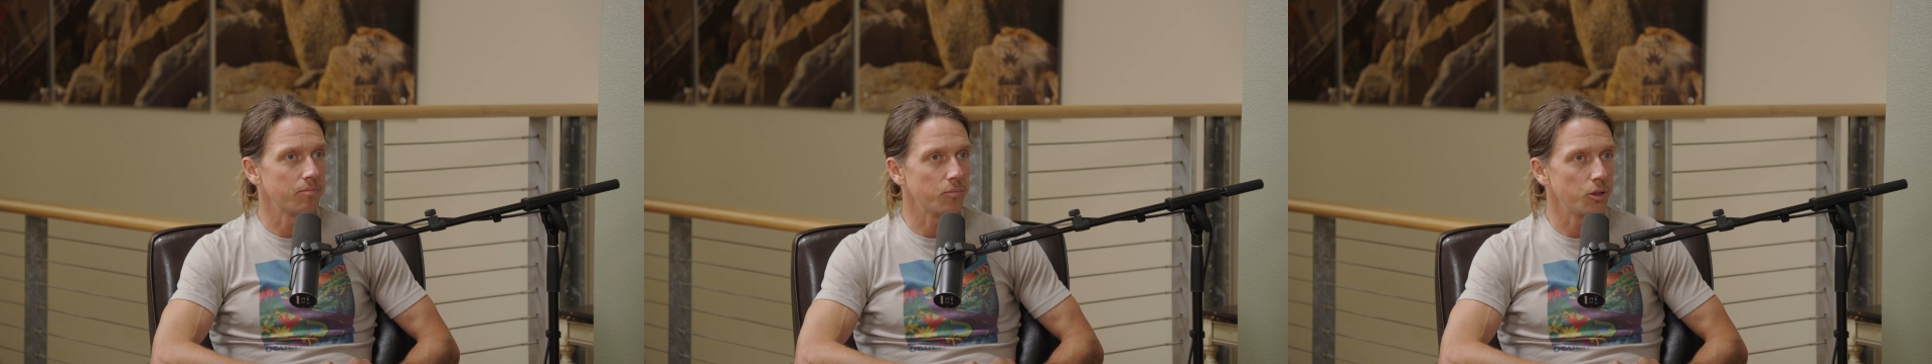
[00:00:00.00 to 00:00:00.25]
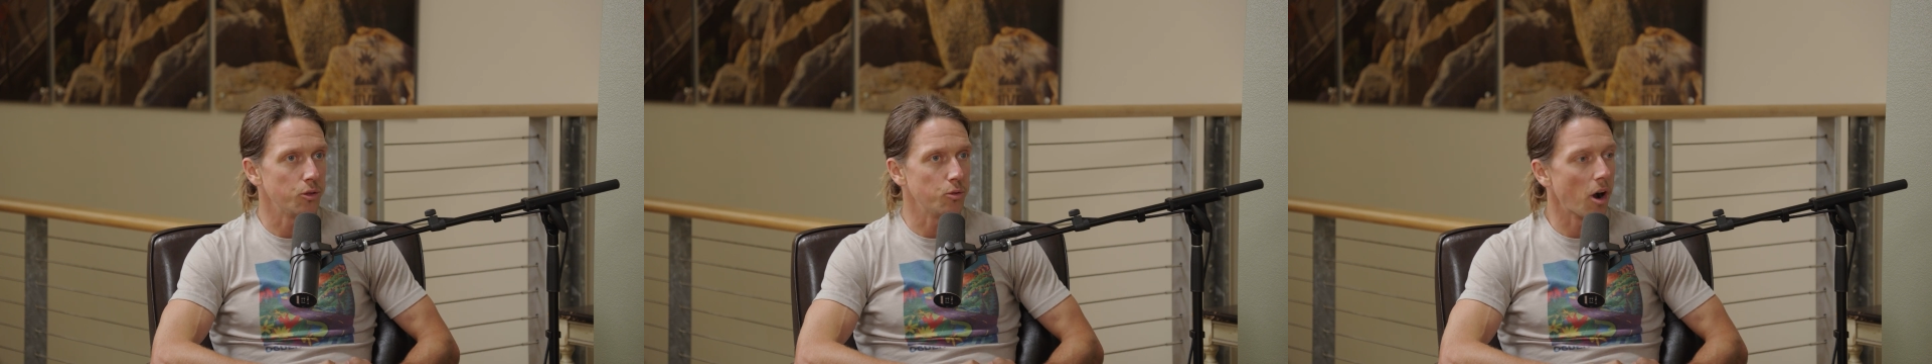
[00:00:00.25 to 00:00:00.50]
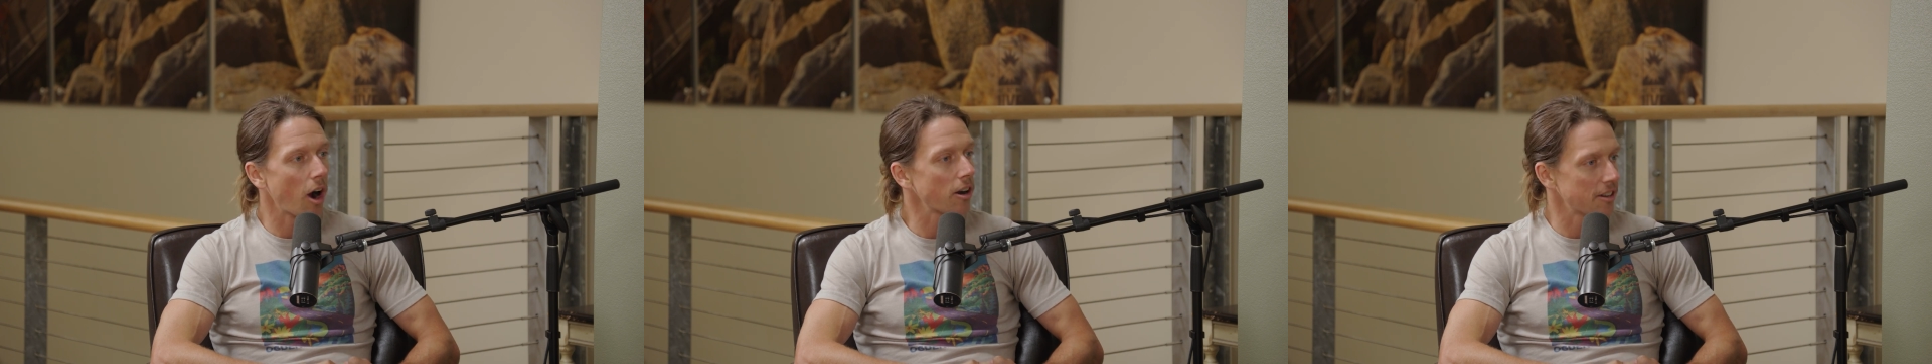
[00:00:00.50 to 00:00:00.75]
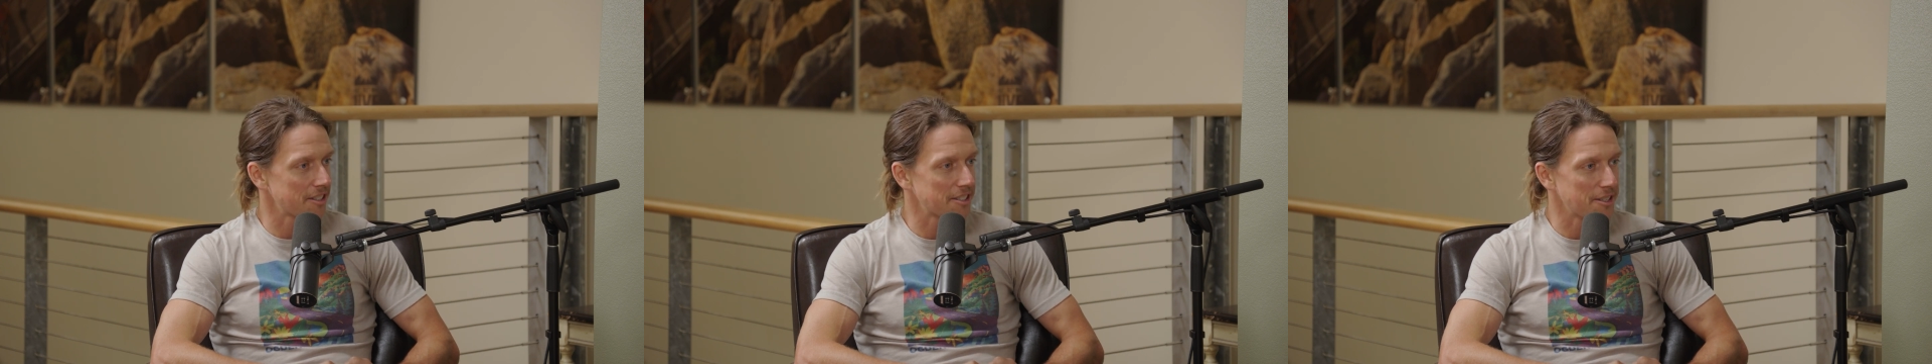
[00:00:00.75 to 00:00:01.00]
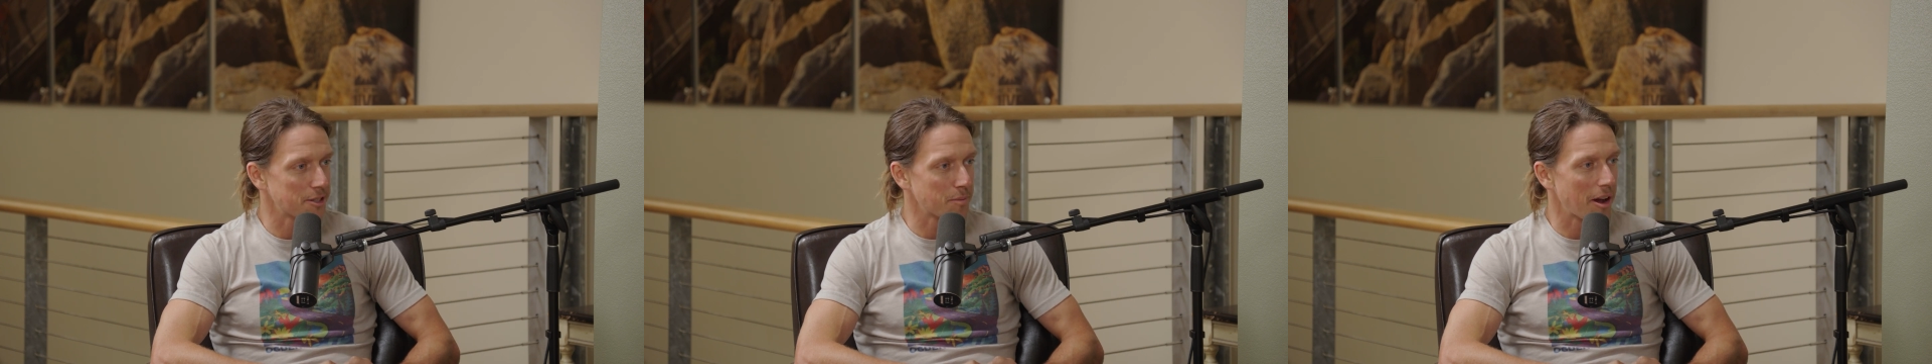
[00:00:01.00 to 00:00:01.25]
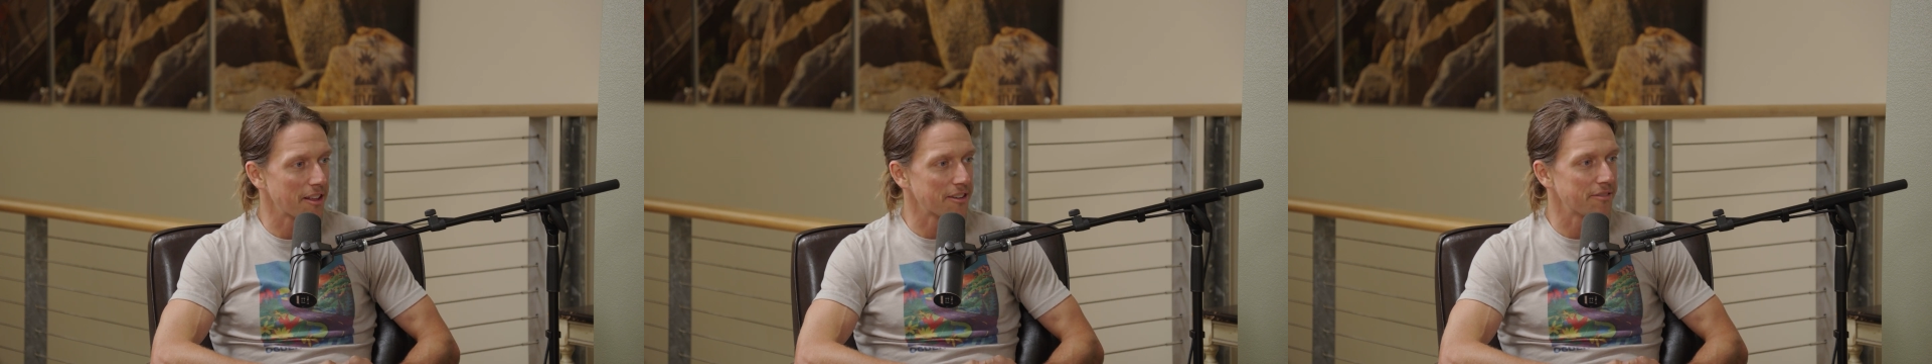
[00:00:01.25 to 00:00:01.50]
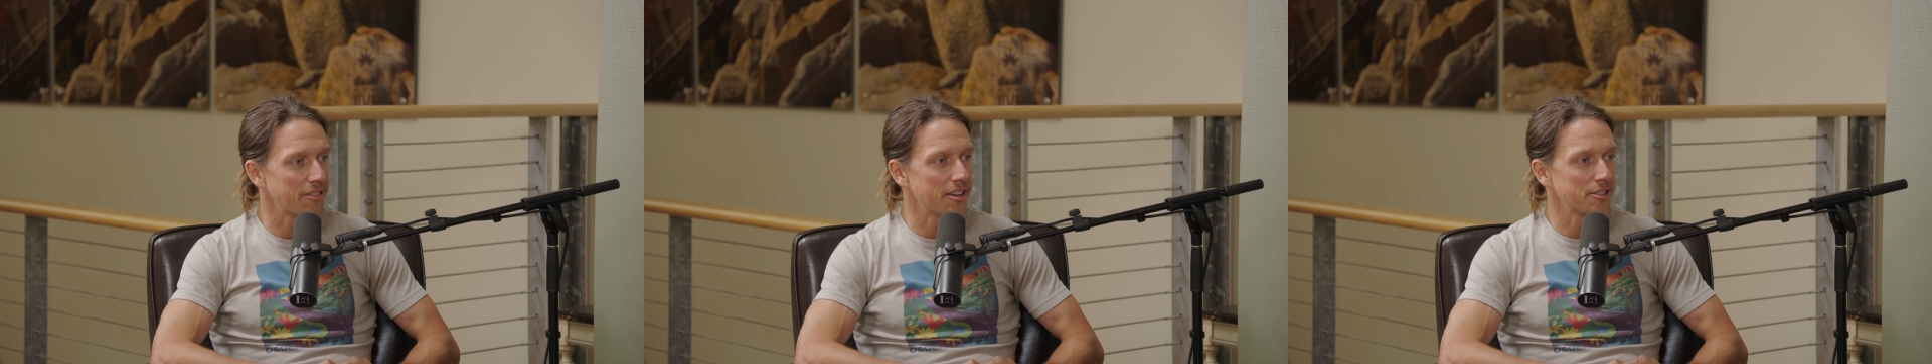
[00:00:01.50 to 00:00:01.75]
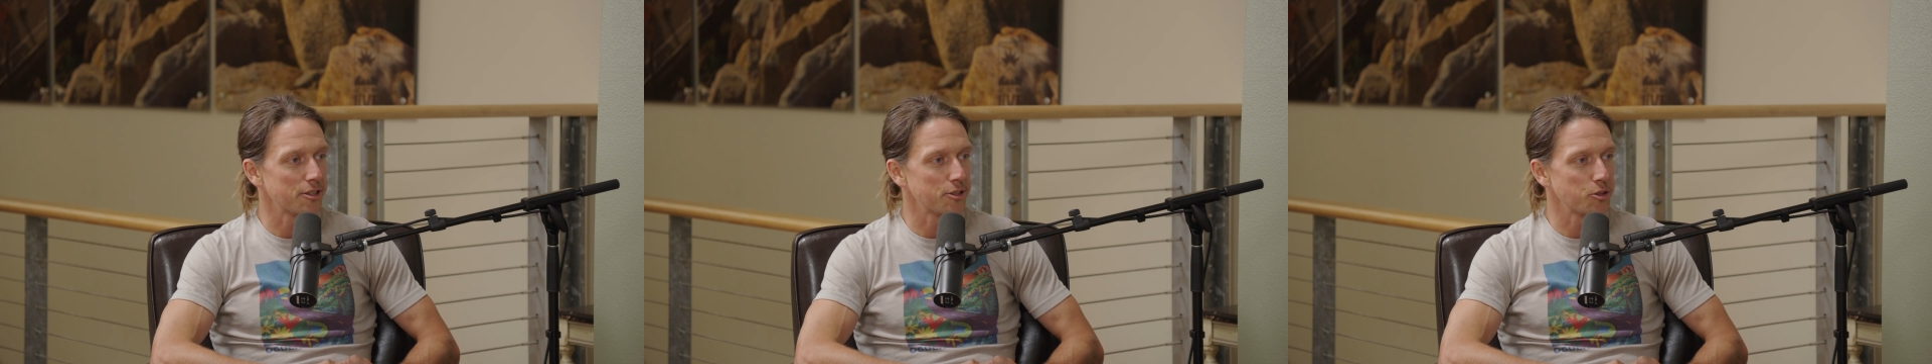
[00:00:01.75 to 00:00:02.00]
you are going to see smiling
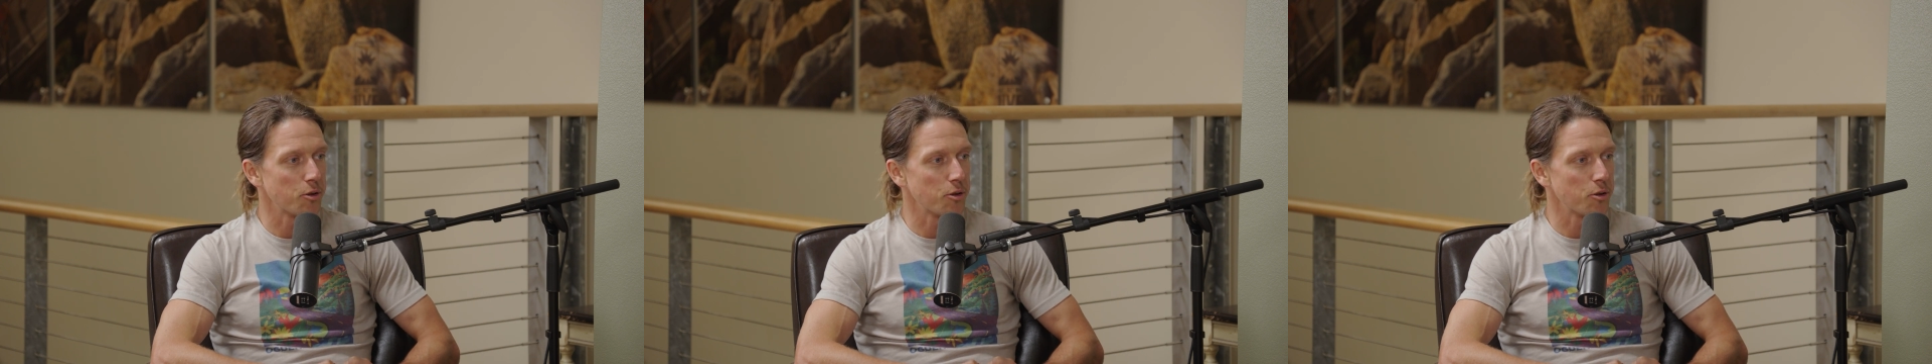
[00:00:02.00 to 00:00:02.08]
faces.